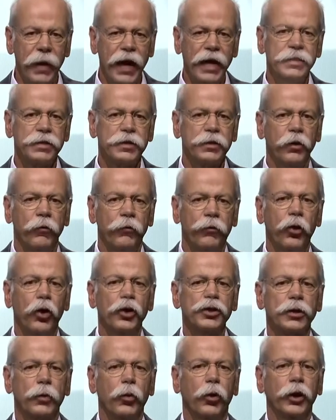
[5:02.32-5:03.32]
best
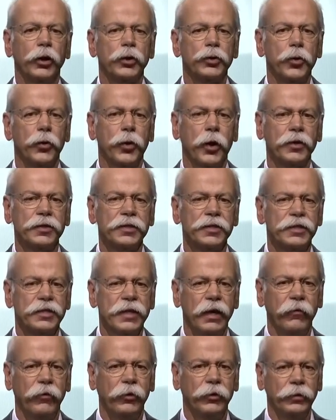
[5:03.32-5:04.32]
first quarter
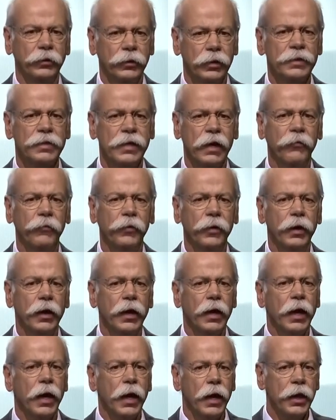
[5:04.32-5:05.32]
2007
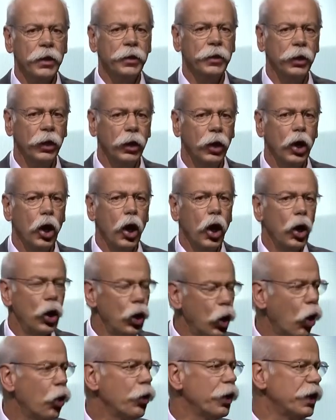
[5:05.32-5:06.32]
in the
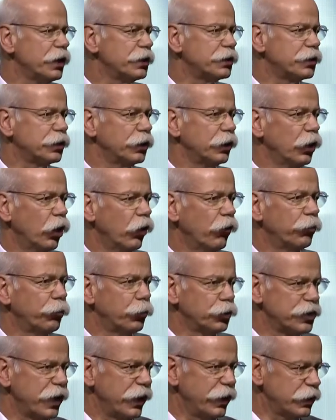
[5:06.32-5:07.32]
long history of
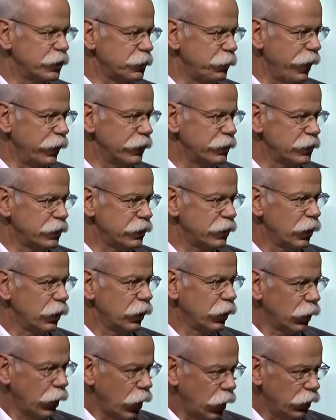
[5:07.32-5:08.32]
Mercedes-Benz
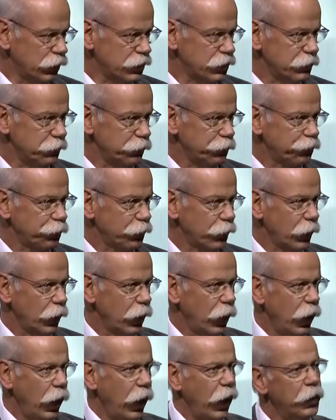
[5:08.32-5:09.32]
cars.
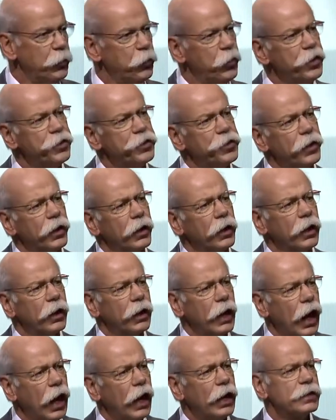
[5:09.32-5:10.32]
And
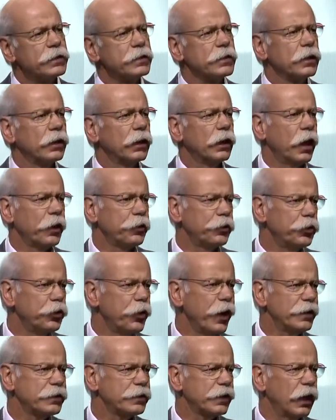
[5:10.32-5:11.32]
with cars like the
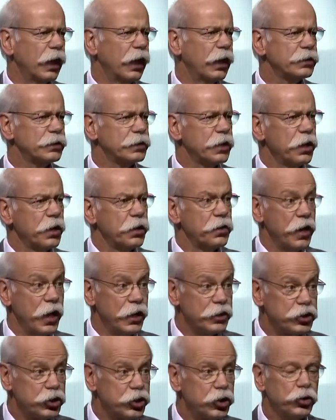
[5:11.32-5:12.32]
new S-Class,
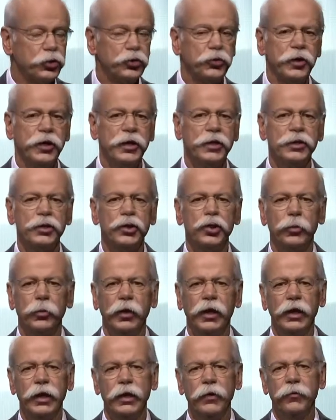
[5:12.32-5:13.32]
there is good reason to
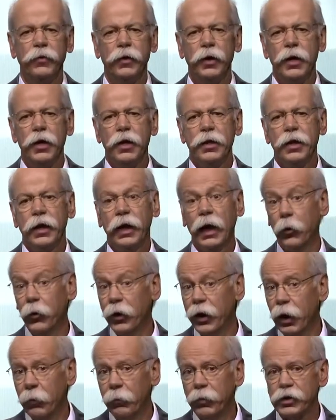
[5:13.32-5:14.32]
believe that
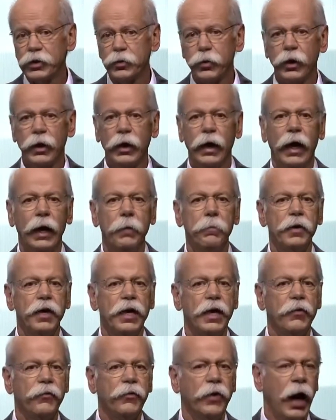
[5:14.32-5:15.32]
our numbers will climb
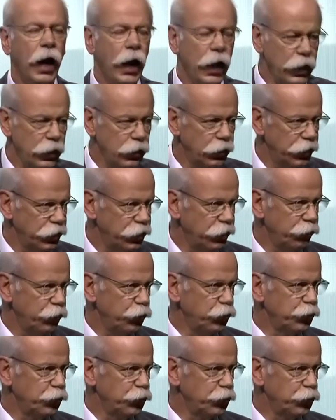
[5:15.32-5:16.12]
even higher in the